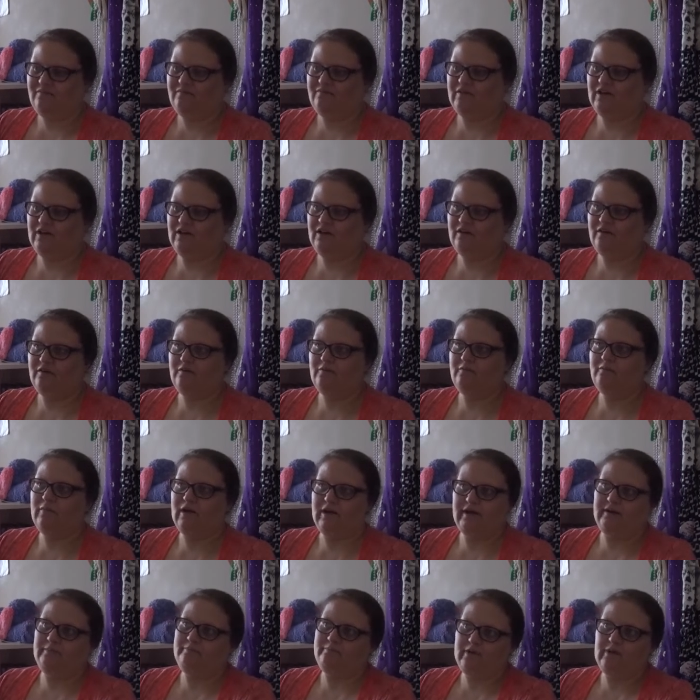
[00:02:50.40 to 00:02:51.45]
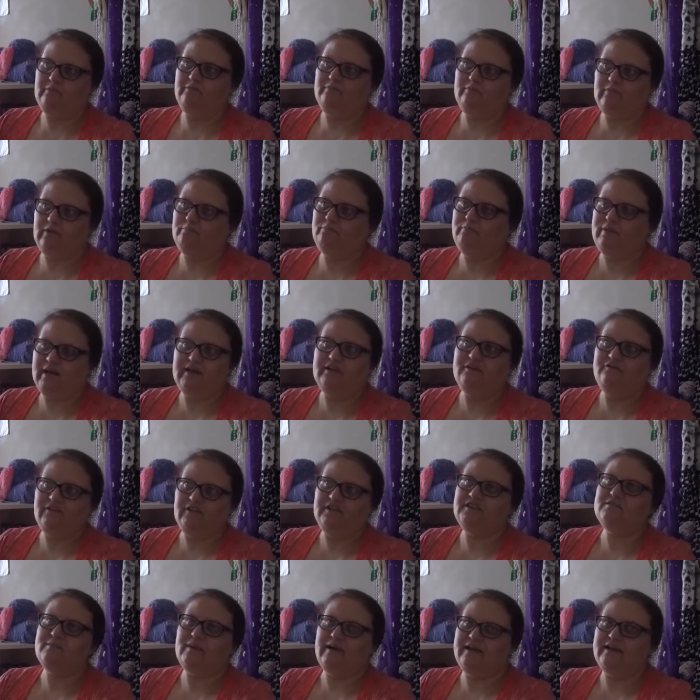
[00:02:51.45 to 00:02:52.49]
uh, my
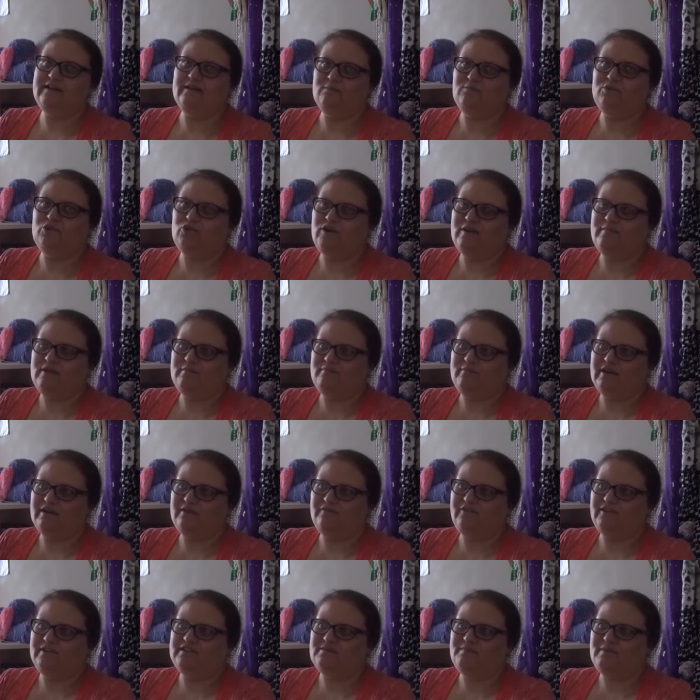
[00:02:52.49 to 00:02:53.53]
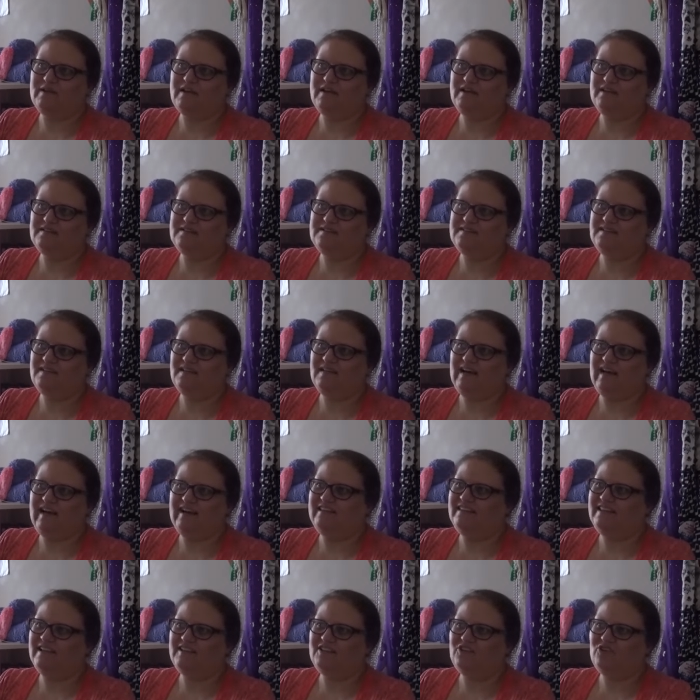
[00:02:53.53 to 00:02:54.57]
benefits, my unemployment benefits, because uh, I
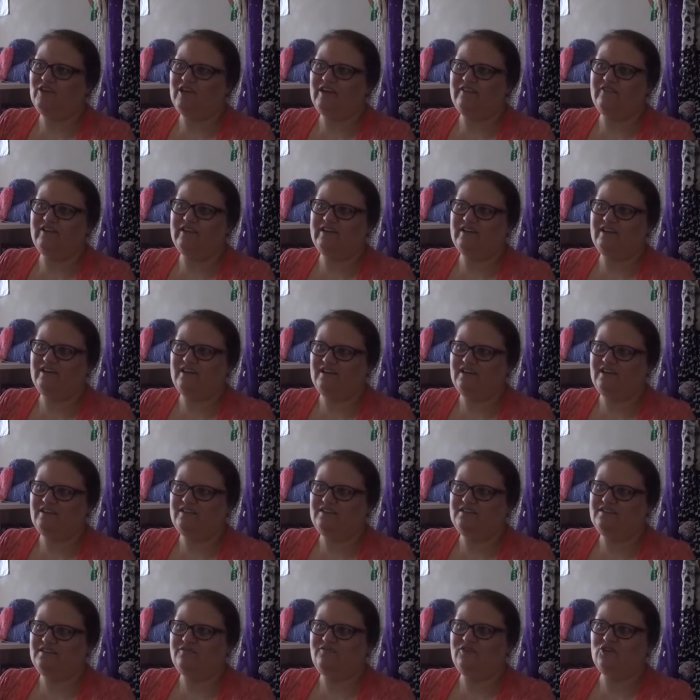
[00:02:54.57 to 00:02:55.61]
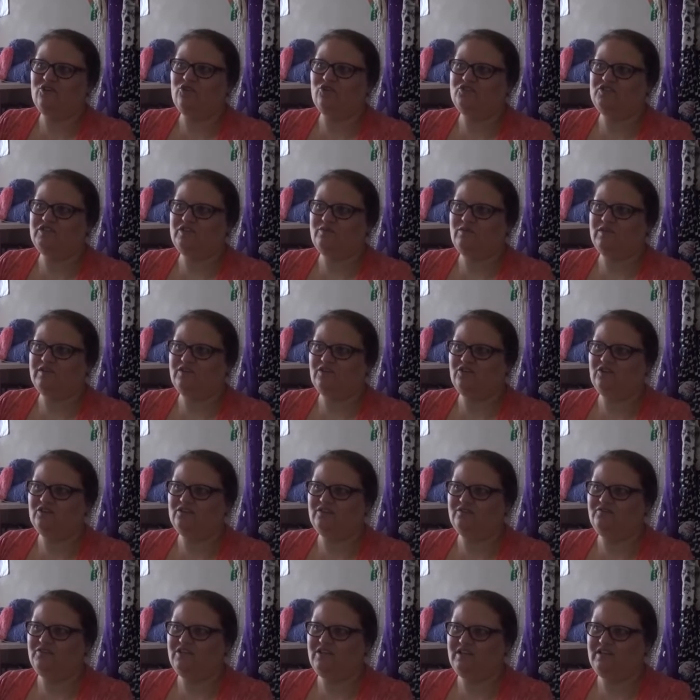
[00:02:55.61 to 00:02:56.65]
think they're having uh, difficulty with all
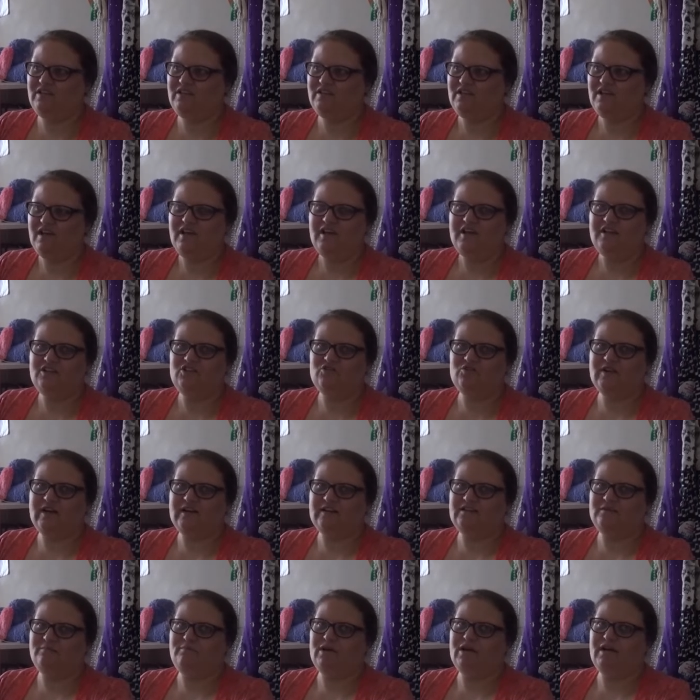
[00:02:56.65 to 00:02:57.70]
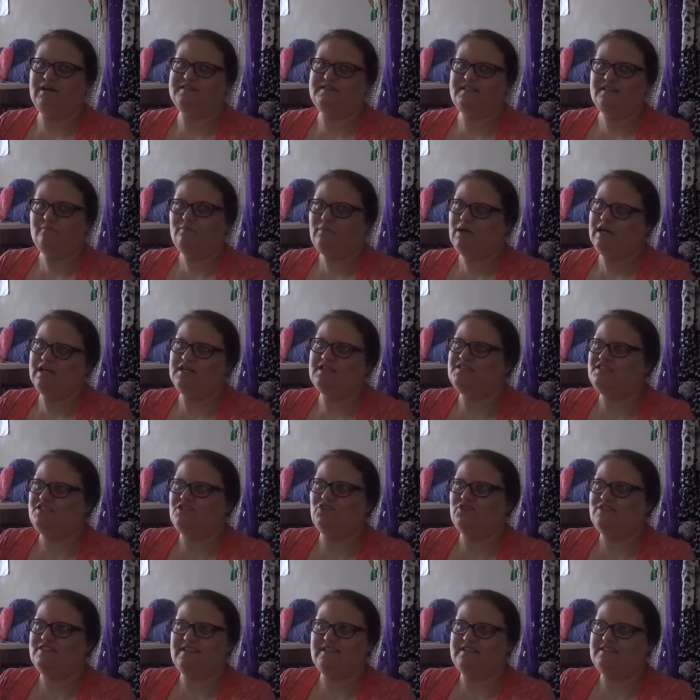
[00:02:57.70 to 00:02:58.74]
of the direct deposit. Mine
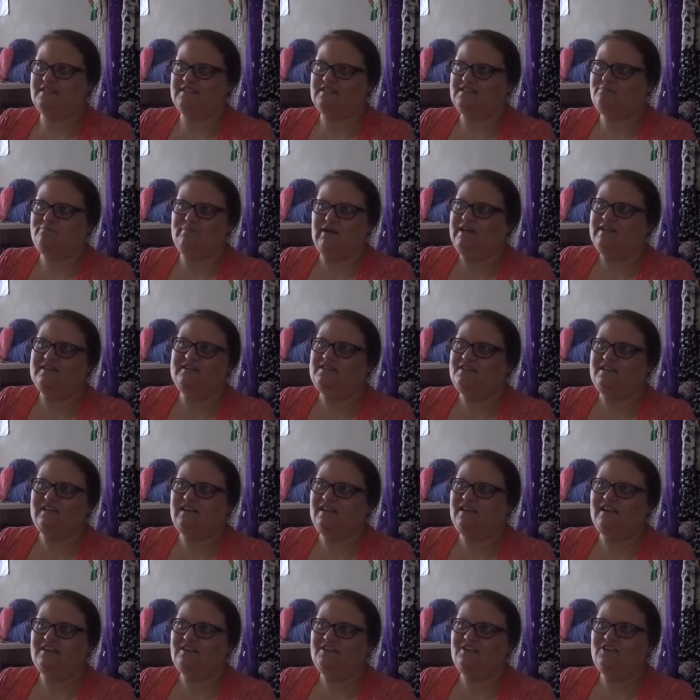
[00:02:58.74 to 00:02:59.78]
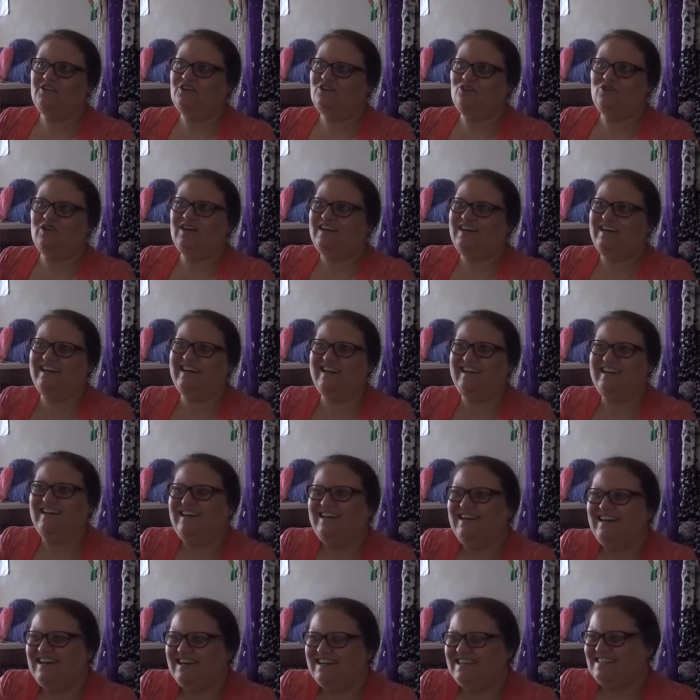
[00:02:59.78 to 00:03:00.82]
still says it's pending. I don't know.
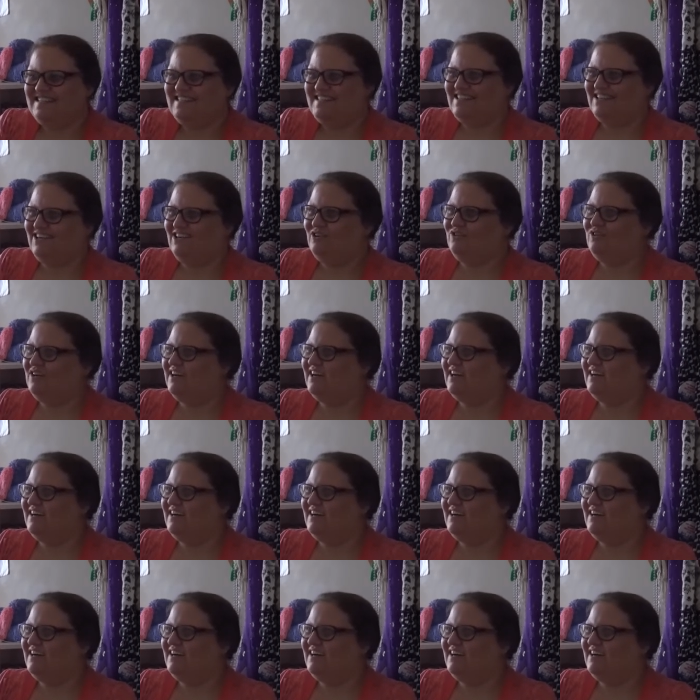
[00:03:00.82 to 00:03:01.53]
So